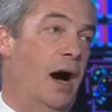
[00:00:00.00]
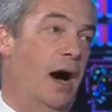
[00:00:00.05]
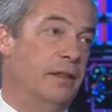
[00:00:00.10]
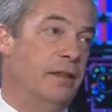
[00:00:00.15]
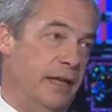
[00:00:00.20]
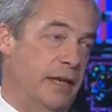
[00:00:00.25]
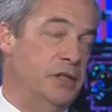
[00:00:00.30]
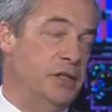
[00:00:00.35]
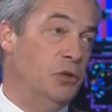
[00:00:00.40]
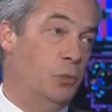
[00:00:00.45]
I
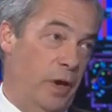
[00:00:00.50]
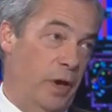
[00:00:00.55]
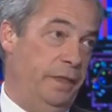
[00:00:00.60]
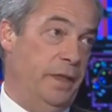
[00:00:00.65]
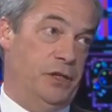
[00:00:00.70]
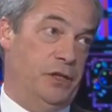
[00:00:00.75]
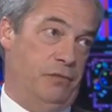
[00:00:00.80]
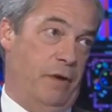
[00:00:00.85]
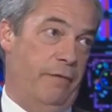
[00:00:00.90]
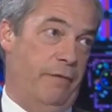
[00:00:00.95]
think to win
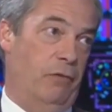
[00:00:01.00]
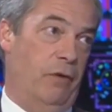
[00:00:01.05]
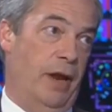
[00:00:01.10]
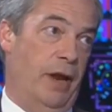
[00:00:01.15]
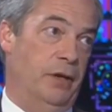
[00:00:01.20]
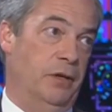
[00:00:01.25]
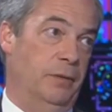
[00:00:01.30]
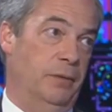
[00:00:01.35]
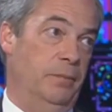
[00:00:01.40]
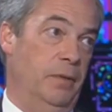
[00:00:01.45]
this
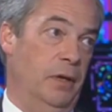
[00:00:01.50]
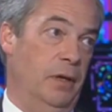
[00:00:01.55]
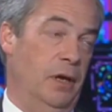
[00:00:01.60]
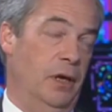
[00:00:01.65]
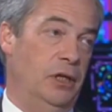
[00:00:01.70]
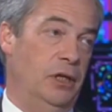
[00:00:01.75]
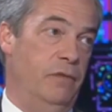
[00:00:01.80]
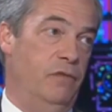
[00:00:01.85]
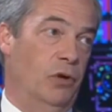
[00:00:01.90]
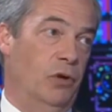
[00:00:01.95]
referendum,
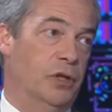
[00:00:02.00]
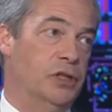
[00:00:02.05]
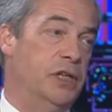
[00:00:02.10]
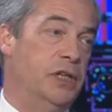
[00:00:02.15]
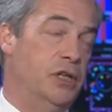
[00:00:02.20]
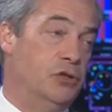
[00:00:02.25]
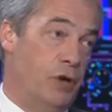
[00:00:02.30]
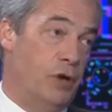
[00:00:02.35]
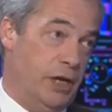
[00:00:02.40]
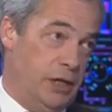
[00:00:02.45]
you've got to
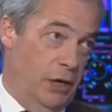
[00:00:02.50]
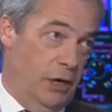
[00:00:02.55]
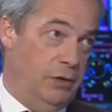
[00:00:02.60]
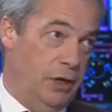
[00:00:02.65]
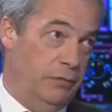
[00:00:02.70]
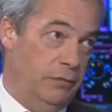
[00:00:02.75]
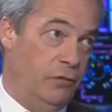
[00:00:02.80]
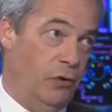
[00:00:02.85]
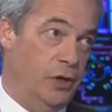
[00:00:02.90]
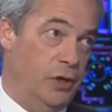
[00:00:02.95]
see trade
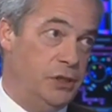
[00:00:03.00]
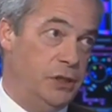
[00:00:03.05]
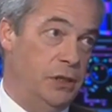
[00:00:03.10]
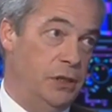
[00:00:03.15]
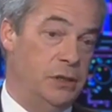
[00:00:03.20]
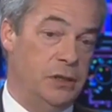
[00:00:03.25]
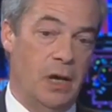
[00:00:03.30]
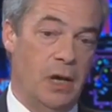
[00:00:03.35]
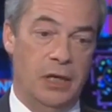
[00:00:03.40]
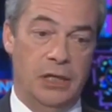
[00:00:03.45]
union
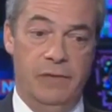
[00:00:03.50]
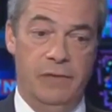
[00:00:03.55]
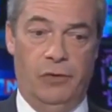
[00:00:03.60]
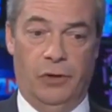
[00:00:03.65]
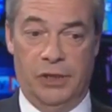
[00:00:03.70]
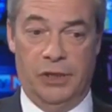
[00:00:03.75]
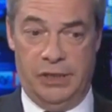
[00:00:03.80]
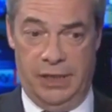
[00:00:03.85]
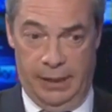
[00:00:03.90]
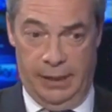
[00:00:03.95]
voices, you've
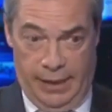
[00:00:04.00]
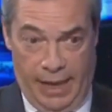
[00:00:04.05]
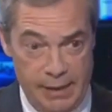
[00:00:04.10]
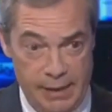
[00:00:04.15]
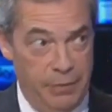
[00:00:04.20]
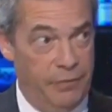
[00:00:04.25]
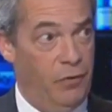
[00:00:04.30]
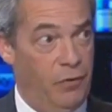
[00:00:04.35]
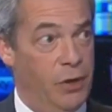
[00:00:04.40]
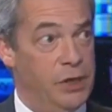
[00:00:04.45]
got to see
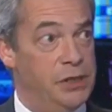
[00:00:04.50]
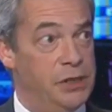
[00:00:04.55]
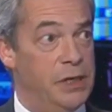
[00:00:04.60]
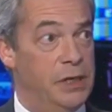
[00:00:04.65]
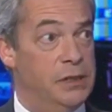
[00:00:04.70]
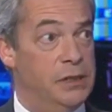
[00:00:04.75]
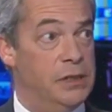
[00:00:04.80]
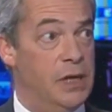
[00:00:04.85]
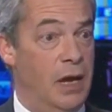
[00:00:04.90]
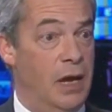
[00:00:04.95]
Labour
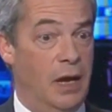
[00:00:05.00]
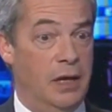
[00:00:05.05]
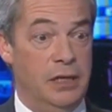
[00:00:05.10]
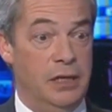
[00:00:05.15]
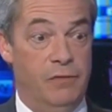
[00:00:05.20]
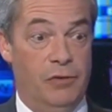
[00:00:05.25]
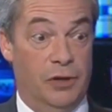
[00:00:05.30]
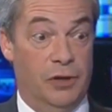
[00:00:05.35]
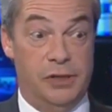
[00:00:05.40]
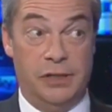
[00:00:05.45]
voices,
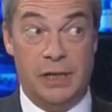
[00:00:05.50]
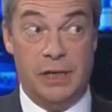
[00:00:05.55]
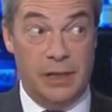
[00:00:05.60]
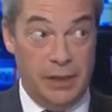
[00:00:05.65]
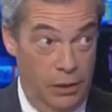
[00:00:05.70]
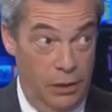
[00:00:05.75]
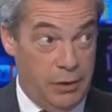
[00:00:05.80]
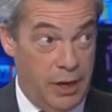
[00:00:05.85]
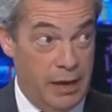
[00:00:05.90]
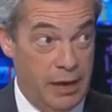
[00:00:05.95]
you've got to see
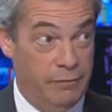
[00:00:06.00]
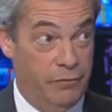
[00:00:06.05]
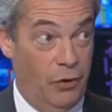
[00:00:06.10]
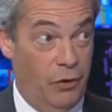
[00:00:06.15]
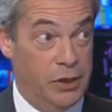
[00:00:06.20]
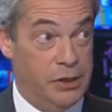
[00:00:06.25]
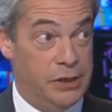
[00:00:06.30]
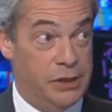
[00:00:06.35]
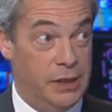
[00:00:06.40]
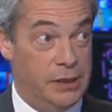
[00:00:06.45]
UKIP
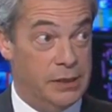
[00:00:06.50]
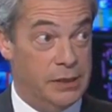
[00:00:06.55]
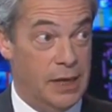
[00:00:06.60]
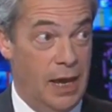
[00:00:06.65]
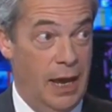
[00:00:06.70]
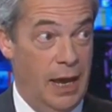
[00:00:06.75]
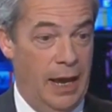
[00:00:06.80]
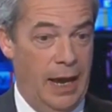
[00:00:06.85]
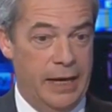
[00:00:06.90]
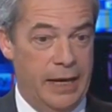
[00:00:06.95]
voices.
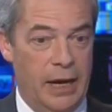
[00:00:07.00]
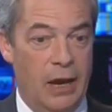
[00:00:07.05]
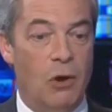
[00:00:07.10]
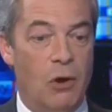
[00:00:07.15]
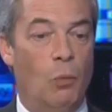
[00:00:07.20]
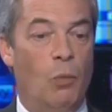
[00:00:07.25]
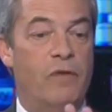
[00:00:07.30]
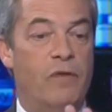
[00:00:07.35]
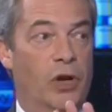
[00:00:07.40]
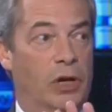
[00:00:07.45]
You
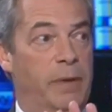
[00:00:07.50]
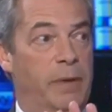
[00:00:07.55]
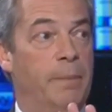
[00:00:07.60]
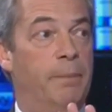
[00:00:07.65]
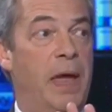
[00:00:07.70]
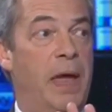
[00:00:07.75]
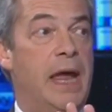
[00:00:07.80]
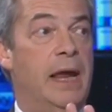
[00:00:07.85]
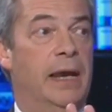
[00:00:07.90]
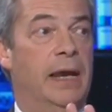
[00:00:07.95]
know, we've got to be
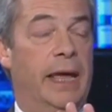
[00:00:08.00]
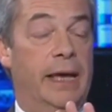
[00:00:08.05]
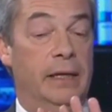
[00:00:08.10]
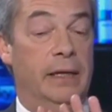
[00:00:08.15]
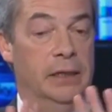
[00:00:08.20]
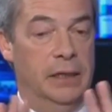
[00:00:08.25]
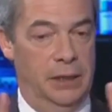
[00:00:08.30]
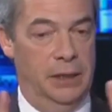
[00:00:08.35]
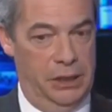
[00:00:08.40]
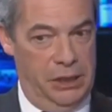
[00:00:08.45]

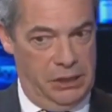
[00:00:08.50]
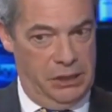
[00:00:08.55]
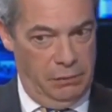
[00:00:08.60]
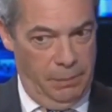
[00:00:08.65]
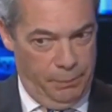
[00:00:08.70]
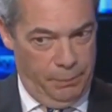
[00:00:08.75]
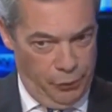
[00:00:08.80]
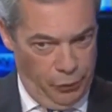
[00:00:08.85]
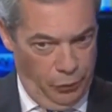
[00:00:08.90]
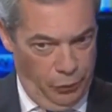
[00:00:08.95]
appealing to
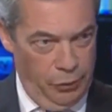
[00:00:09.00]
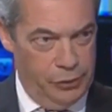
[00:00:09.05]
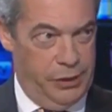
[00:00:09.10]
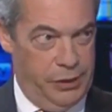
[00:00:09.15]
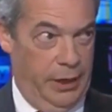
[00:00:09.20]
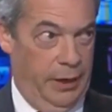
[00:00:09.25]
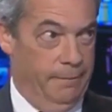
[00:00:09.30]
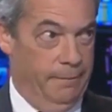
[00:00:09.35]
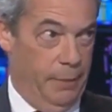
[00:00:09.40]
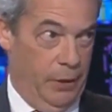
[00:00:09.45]
a
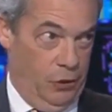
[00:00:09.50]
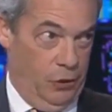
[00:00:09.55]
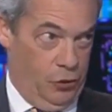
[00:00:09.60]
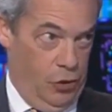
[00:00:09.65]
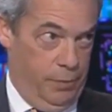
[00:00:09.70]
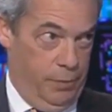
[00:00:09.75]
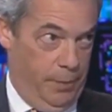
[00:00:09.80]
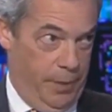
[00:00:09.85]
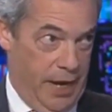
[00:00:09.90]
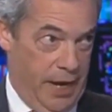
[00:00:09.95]
broader
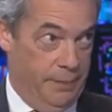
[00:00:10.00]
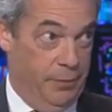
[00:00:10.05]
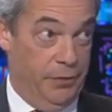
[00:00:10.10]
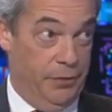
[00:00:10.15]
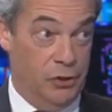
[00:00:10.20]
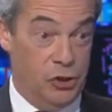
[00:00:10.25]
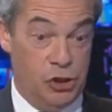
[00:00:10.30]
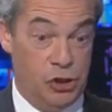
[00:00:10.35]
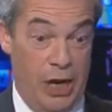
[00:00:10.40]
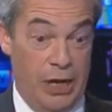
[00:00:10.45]
group of people
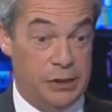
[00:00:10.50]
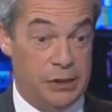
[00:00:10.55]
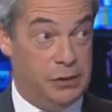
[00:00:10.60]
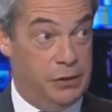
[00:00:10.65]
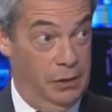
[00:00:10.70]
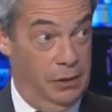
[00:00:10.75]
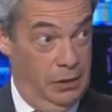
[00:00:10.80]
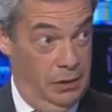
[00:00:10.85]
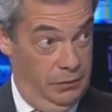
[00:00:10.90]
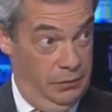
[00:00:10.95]
than
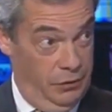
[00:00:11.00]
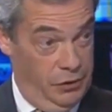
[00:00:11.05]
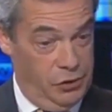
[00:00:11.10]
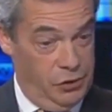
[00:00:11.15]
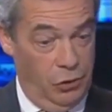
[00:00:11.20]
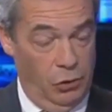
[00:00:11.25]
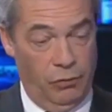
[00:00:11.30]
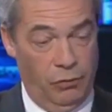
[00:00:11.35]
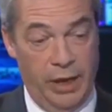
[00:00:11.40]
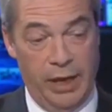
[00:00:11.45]
just the
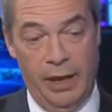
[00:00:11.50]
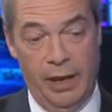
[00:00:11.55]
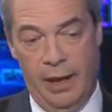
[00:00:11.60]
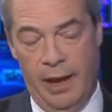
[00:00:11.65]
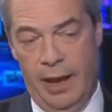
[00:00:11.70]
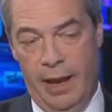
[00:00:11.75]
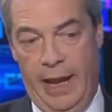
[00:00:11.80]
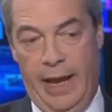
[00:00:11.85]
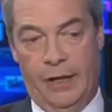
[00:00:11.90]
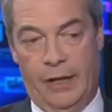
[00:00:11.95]
Tory
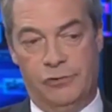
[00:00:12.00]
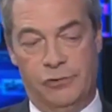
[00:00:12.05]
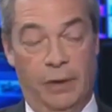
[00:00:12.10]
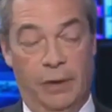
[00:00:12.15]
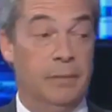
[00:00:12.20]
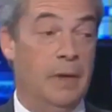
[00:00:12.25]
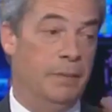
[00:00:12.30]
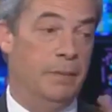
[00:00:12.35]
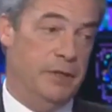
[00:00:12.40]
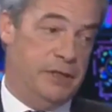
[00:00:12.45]

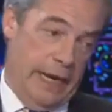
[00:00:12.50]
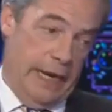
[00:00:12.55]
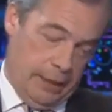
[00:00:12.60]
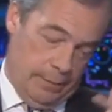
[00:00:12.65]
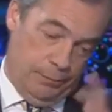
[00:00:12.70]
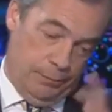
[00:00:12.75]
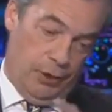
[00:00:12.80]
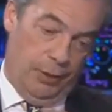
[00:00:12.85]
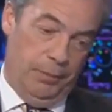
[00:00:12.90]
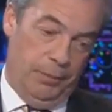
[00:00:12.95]
electorate. The
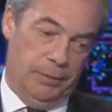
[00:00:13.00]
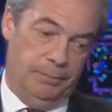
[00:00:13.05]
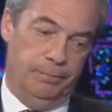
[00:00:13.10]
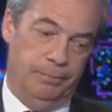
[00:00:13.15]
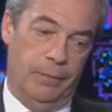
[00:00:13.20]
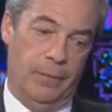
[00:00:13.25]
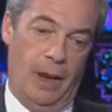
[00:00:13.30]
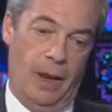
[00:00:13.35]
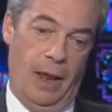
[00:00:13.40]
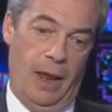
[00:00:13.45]
second problem
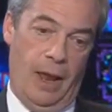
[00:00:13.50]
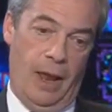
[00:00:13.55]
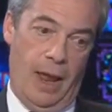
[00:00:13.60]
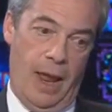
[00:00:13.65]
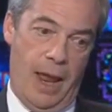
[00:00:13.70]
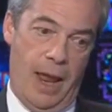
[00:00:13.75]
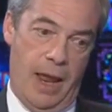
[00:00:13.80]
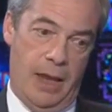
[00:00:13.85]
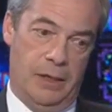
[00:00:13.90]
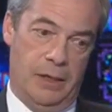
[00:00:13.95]

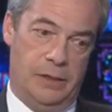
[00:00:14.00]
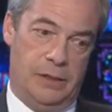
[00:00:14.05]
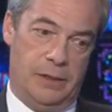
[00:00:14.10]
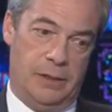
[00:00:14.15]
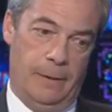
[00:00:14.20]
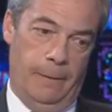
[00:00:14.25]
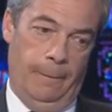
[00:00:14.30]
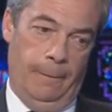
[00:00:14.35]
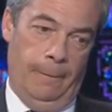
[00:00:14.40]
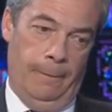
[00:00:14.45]

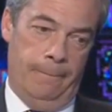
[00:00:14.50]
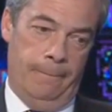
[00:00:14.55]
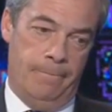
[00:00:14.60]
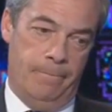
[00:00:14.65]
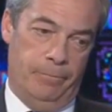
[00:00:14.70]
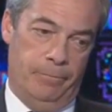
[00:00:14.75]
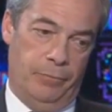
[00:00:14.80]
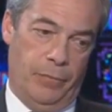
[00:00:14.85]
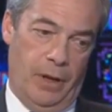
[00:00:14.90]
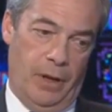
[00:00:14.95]
is,
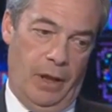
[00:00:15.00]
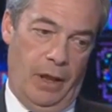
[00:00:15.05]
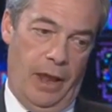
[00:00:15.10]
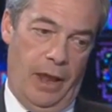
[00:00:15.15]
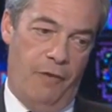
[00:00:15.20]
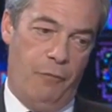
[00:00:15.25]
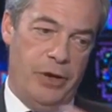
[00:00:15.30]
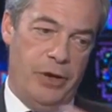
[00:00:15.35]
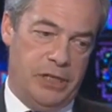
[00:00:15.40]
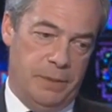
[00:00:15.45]

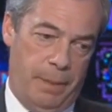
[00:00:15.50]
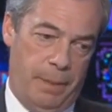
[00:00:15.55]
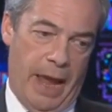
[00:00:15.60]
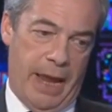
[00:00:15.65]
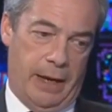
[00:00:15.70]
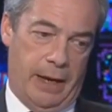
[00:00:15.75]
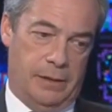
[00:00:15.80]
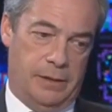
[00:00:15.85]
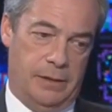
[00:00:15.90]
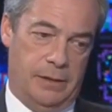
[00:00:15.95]
if we
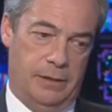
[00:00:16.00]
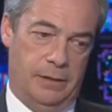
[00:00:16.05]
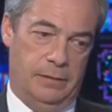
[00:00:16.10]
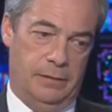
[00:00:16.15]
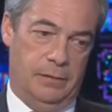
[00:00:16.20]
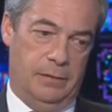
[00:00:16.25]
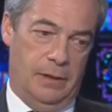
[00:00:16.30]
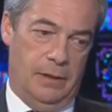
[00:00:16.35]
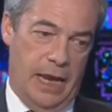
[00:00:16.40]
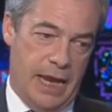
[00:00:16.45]
debate
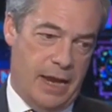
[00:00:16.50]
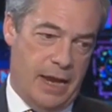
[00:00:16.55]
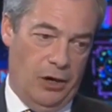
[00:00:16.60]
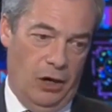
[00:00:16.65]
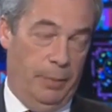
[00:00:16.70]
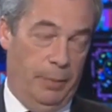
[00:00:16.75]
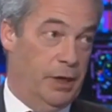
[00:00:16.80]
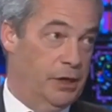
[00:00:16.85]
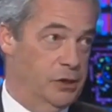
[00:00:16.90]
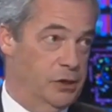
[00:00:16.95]

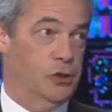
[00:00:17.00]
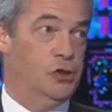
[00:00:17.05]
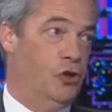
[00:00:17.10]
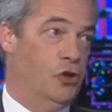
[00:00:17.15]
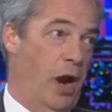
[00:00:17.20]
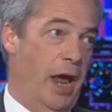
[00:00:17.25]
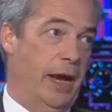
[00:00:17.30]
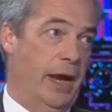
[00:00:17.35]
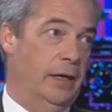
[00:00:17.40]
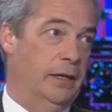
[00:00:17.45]
economics and
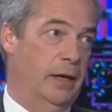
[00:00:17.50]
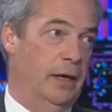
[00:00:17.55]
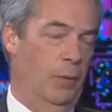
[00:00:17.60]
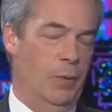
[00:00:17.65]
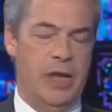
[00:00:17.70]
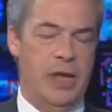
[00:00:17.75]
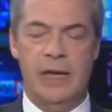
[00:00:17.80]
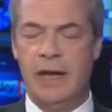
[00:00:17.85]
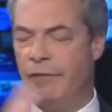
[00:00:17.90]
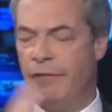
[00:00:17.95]
trade,
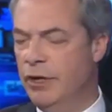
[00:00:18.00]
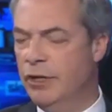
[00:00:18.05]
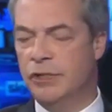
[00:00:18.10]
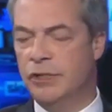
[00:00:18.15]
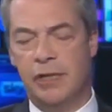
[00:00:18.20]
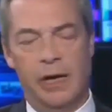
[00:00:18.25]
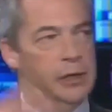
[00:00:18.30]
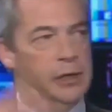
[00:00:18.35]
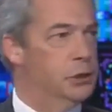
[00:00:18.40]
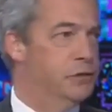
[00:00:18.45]
and we can go in
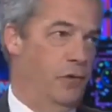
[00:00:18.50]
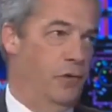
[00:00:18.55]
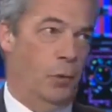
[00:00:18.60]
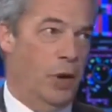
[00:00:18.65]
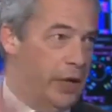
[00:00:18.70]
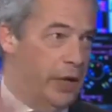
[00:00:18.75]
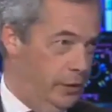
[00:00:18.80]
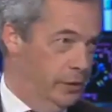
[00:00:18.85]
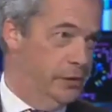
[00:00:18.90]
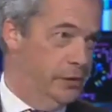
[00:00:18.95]
circles for
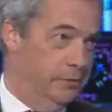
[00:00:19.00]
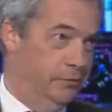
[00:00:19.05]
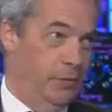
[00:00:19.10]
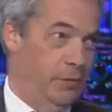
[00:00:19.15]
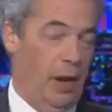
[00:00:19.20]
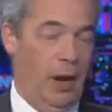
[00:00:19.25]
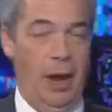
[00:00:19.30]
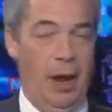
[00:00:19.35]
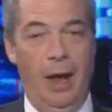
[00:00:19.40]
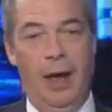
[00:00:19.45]
weeks,
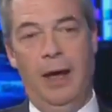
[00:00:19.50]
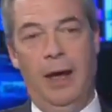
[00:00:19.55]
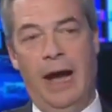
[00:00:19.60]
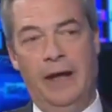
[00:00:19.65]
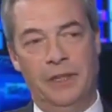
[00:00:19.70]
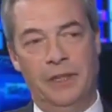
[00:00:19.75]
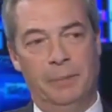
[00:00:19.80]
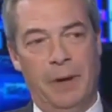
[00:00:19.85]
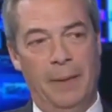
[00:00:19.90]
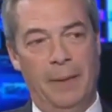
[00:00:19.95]

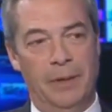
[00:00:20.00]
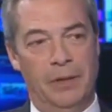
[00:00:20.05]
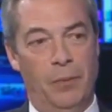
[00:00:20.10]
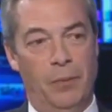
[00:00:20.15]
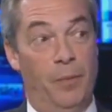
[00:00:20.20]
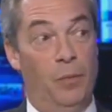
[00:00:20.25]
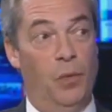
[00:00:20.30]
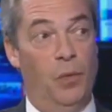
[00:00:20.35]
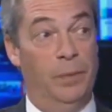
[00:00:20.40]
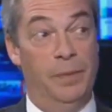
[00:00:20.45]
and the public
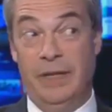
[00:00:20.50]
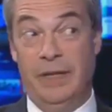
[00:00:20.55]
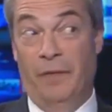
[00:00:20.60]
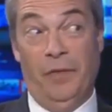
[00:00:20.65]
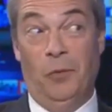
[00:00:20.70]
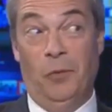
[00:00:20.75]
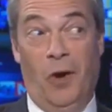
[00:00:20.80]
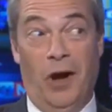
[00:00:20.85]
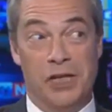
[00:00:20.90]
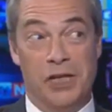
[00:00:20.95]
will be
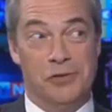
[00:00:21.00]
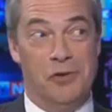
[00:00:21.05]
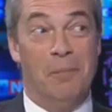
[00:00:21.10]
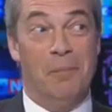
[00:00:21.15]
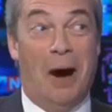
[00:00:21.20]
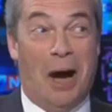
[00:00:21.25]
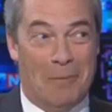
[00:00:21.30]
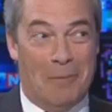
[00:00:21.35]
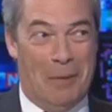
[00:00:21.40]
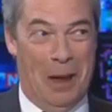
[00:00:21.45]
none the wiser,
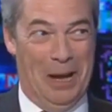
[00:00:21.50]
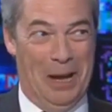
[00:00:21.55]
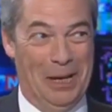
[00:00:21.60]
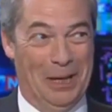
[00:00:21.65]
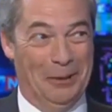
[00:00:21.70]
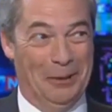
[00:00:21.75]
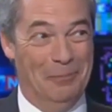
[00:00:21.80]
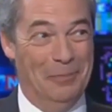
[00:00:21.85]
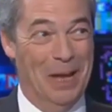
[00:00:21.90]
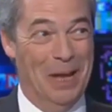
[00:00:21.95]
in my
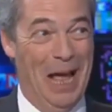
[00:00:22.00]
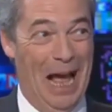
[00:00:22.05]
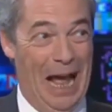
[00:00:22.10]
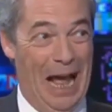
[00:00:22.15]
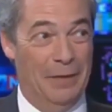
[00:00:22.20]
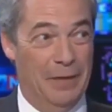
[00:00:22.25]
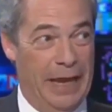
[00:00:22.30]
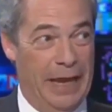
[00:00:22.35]
opinion, at